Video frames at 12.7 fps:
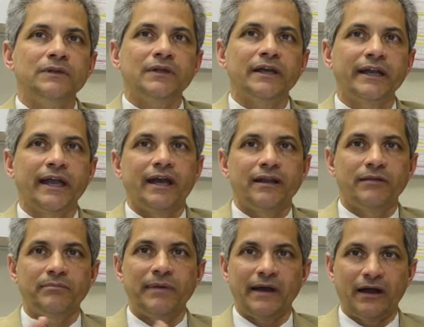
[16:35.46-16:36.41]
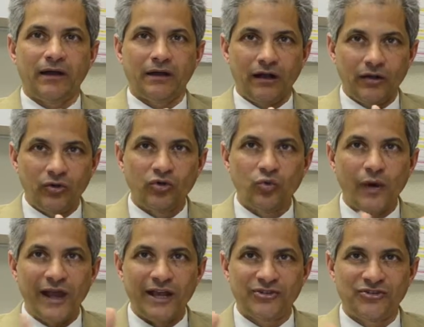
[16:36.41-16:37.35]
Again, a good
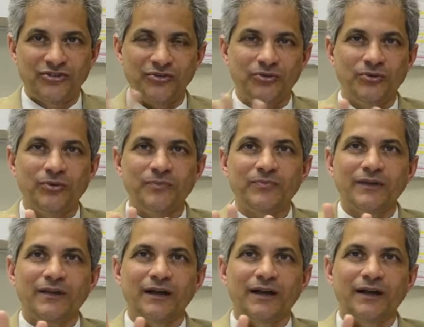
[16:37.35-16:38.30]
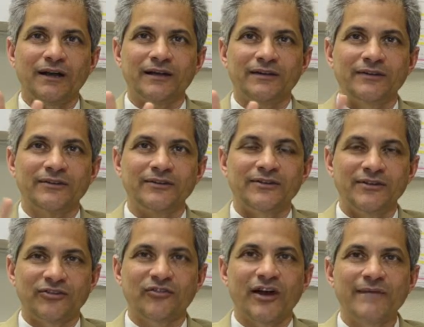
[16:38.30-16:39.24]
way to
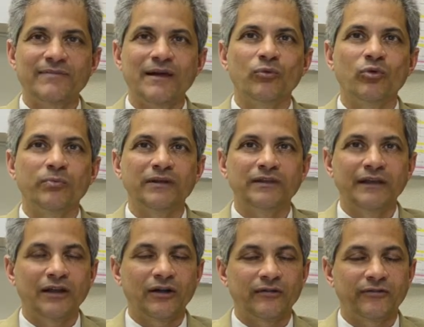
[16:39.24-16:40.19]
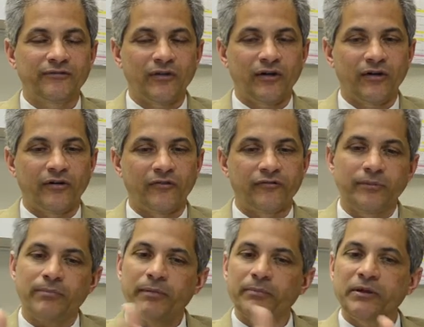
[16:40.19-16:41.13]
describe them would be think of the
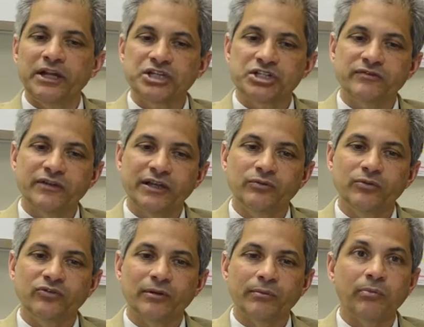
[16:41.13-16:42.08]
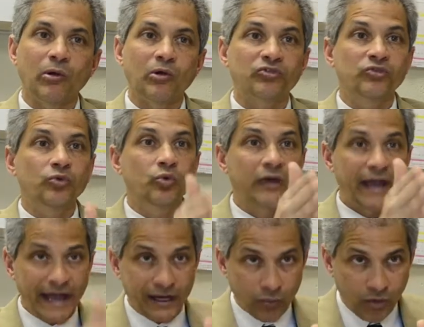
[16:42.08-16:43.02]
population of kids with cerebral palsy who
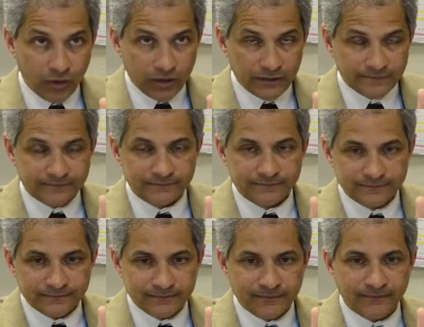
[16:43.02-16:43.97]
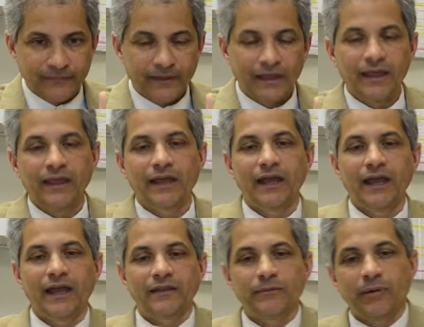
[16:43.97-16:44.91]
can walk,
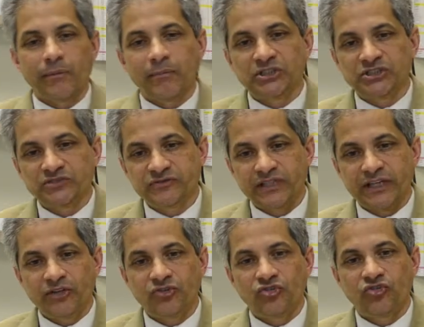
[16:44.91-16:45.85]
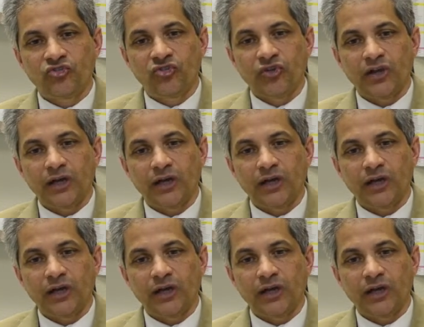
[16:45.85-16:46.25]
and the population of kids